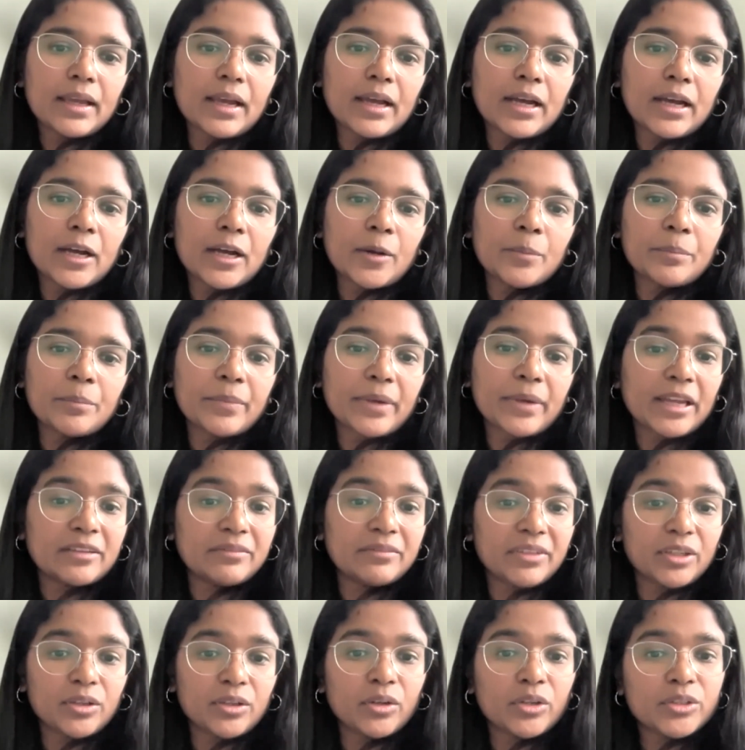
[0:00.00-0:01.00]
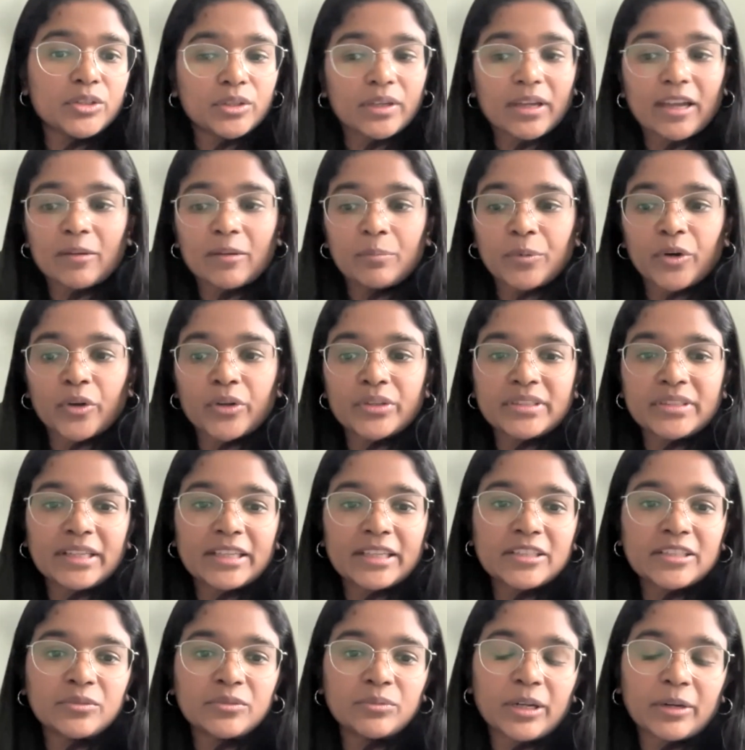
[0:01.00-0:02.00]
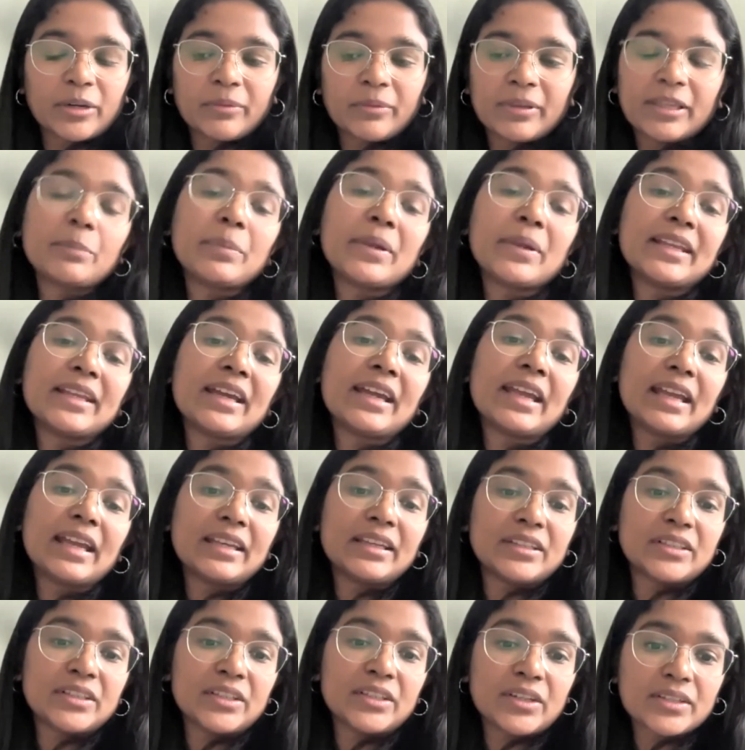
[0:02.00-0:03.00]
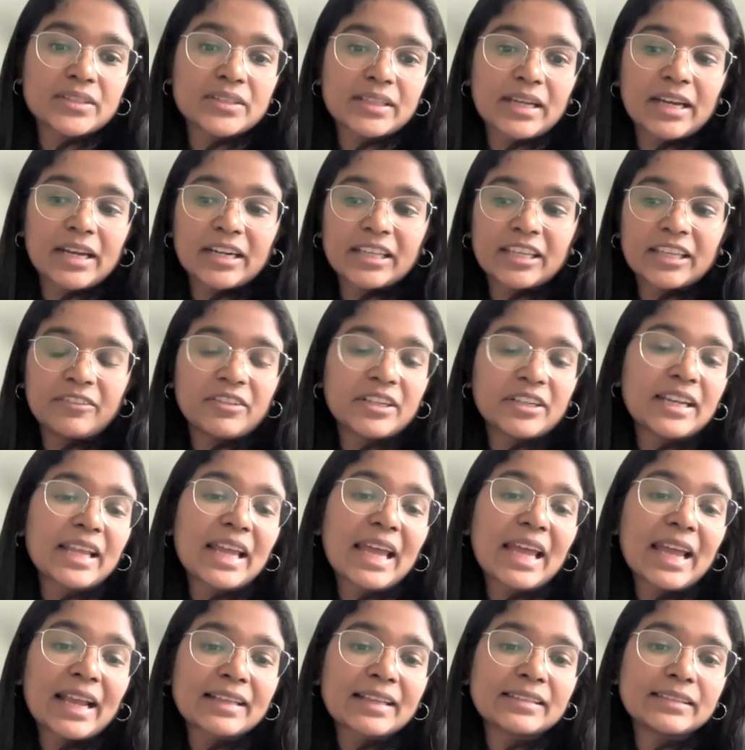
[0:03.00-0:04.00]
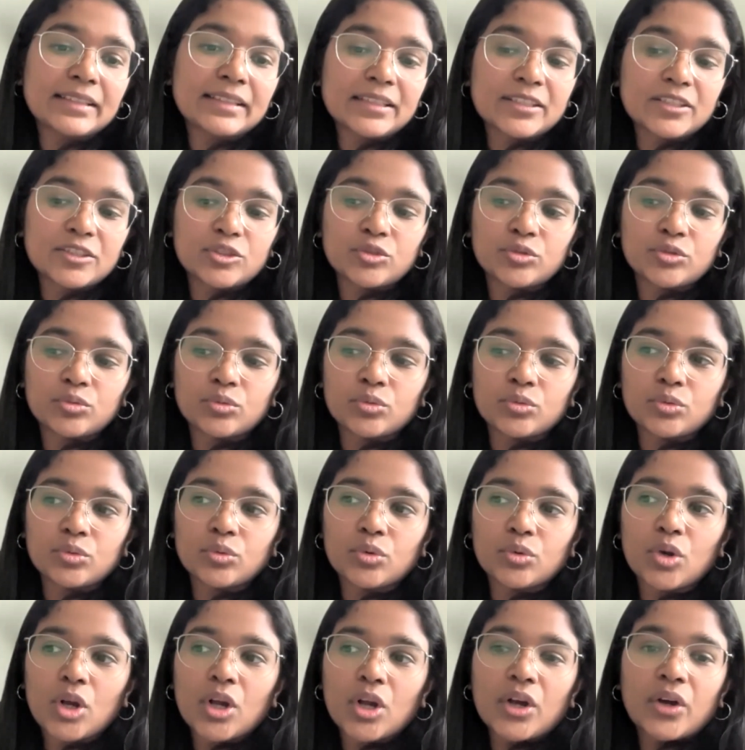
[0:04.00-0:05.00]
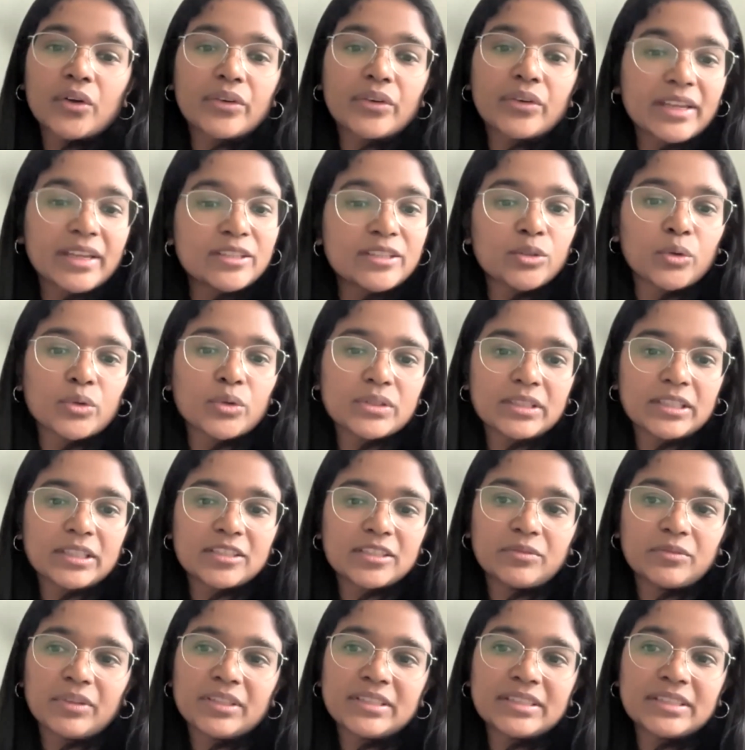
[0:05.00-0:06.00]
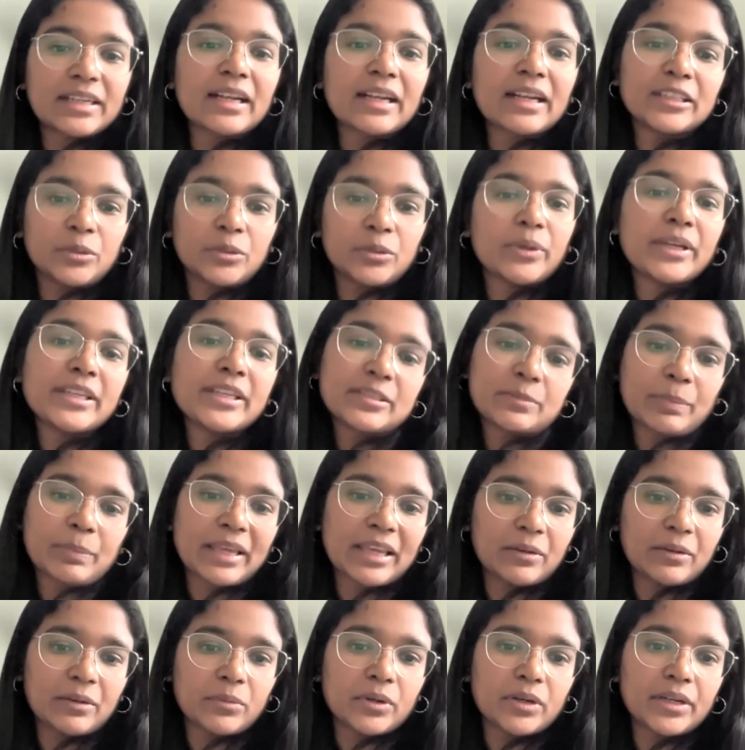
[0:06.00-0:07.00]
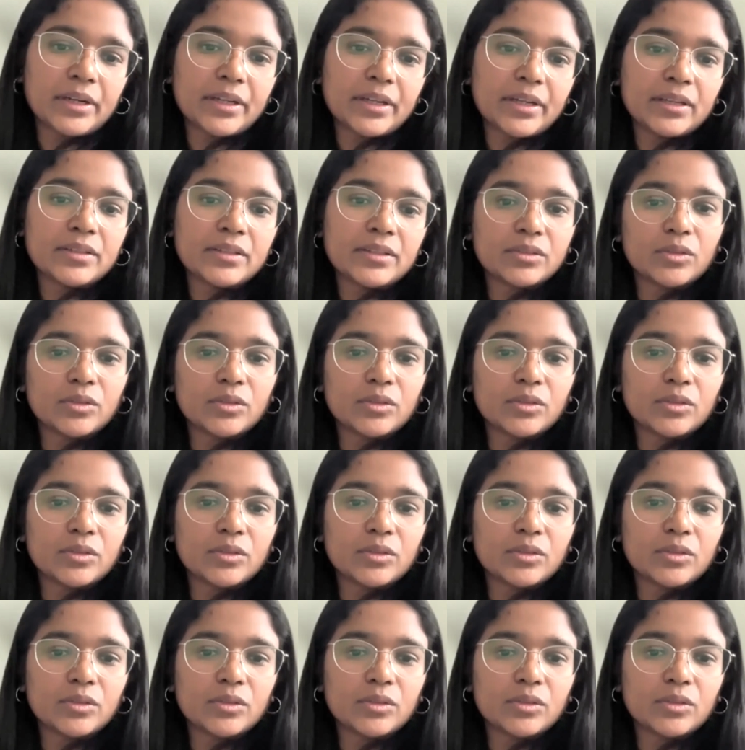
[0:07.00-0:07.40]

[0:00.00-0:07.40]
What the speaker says: And we also have projects where Wikipedia editors are given access to resources which are otherwise paywalled.